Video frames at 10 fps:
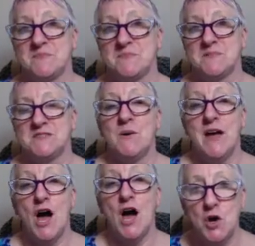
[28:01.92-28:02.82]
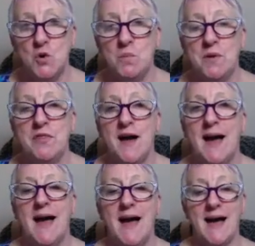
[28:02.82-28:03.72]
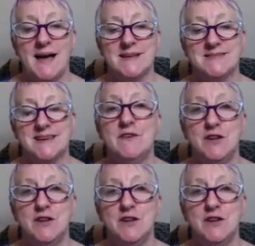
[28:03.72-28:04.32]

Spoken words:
So I hope that has given